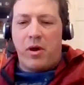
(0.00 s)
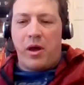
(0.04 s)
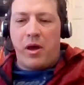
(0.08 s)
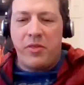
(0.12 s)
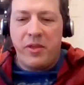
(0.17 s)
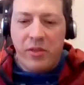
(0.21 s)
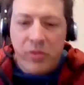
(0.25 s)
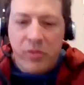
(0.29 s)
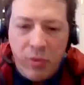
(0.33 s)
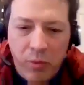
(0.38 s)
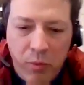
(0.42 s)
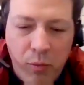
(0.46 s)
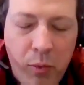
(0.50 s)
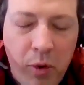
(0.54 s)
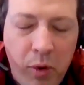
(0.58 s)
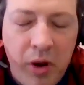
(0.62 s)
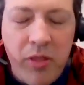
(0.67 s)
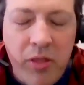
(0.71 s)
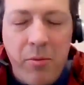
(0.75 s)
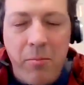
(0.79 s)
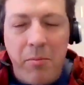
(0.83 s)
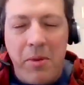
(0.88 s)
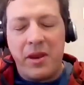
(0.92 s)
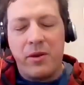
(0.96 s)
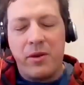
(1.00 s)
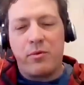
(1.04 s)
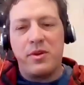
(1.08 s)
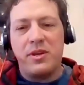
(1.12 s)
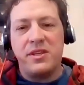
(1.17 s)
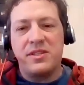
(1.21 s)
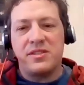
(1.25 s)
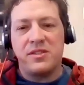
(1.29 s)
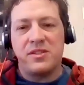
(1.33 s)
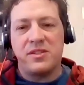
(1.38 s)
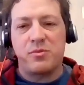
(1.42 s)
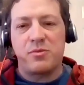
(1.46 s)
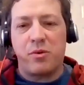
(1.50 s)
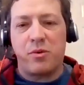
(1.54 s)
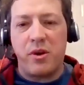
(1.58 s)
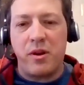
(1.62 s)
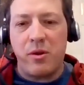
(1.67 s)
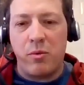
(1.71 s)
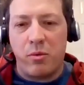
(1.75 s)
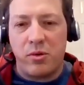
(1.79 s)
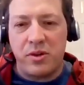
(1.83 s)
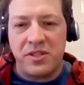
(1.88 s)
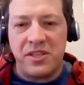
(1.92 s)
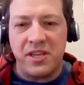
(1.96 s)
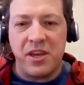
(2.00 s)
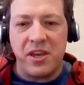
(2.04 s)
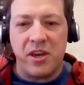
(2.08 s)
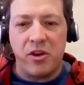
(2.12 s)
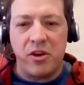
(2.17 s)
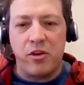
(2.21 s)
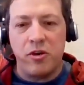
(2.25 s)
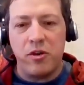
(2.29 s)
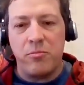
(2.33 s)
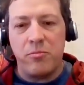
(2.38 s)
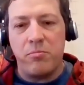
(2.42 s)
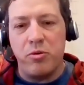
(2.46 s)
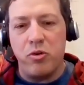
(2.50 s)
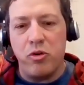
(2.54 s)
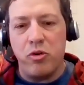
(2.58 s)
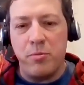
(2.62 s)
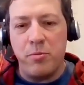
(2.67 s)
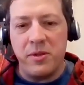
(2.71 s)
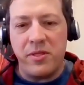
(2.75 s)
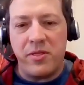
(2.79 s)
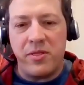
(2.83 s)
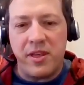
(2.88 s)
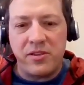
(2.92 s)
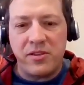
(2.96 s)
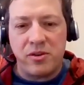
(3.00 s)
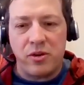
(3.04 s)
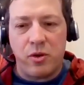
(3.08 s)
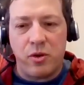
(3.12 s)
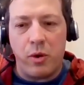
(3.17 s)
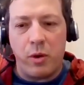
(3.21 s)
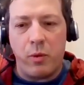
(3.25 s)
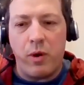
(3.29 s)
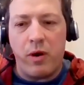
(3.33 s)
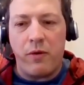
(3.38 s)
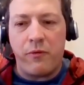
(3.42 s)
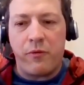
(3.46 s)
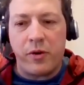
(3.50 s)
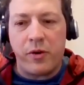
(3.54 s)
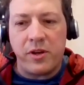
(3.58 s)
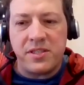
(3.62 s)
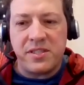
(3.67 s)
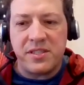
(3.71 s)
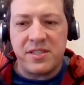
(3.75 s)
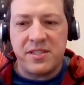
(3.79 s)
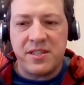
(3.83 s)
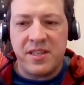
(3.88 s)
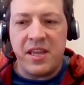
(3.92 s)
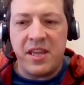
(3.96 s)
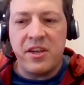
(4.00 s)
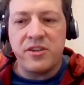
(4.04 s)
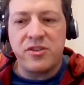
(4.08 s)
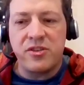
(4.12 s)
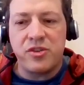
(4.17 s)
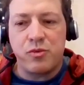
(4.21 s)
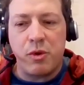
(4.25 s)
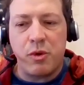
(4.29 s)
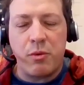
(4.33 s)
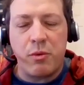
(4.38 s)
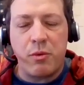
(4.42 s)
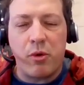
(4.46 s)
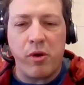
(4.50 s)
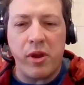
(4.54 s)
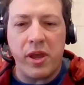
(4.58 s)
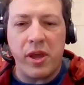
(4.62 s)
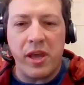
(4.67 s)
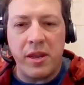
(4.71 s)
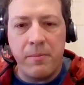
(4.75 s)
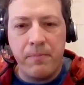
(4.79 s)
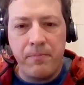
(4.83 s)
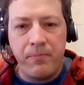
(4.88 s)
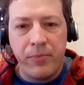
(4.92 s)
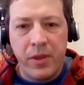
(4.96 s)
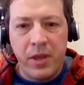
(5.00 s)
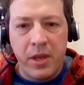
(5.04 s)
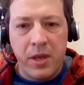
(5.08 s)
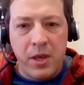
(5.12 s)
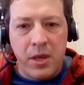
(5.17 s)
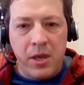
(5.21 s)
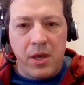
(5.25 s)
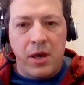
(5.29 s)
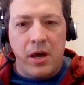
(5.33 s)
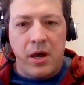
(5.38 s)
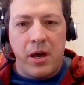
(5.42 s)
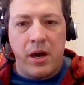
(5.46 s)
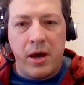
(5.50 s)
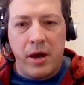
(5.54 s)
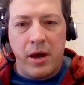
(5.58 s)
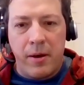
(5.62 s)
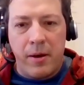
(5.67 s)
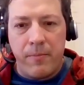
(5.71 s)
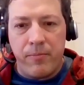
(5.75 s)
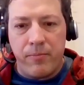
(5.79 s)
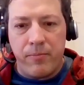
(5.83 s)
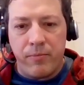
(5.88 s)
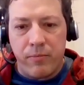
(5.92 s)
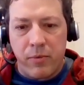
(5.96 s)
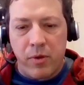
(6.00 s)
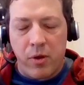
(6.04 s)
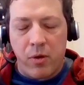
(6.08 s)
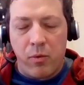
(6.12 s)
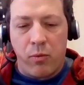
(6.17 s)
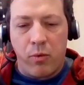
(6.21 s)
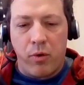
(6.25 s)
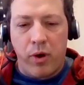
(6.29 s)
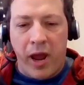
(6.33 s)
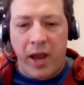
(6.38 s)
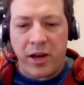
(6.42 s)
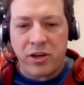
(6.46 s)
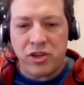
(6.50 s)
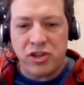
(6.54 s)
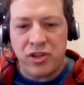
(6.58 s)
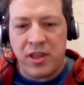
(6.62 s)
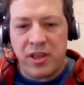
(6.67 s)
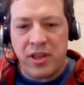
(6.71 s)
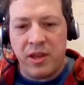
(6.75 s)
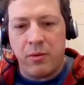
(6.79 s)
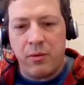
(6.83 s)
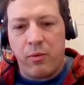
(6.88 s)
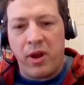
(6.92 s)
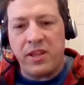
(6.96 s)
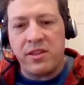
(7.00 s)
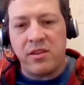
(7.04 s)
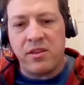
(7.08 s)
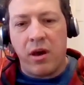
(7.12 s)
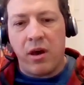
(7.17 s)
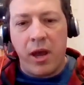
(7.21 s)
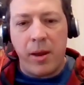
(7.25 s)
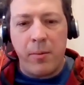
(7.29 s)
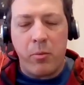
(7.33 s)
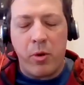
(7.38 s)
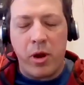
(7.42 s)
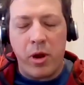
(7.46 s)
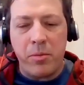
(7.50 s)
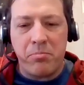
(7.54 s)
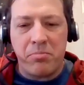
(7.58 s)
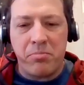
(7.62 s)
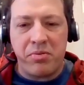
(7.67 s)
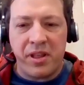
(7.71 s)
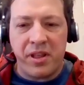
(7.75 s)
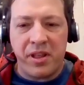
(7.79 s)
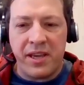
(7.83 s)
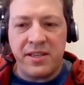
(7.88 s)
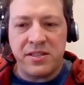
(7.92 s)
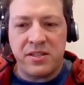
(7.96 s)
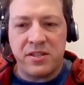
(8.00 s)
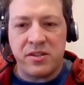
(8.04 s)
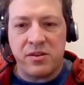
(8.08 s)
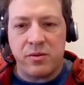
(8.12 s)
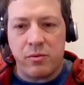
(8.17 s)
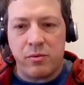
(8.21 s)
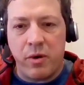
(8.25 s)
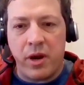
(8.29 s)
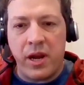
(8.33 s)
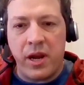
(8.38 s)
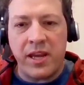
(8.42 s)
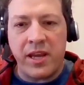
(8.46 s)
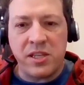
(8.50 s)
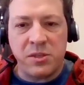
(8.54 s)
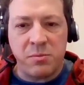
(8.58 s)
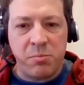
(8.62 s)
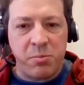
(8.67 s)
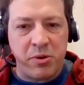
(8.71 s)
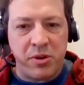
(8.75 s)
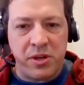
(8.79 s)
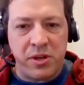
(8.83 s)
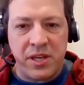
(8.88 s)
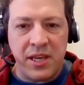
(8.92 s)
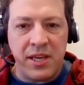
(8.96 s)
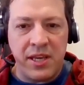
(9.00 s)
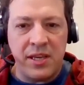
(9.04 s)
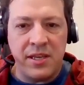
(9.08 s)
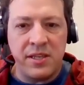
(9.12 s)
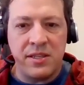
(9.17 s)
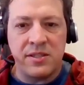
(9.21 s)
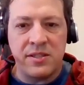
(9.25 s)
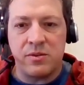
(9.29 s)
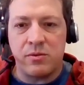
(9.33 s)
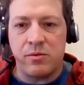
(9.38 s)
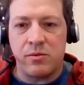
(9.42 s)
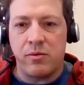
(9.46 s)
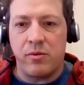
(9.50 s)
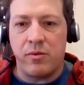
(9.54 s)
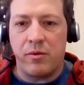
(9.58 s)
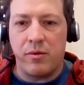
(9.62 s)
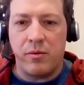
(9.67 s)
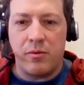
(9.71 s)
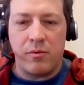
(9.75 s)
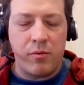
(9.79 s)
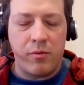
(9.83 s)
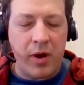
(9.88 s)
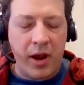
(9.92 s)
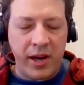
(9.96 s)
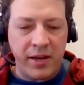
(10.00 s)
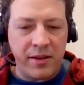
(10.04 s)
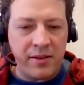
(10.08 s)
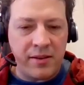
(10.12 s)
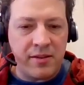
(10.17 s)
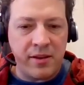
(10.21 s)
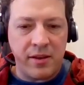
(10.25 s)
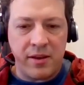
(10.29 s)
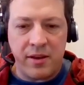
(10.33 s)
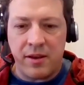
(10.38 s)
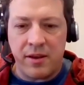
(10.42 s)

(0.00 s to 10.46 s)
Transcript: I think one of the main reasons we're seeing a good boom and things are going well for us is the industry we're in. We're actually right time, right place, right expertise, right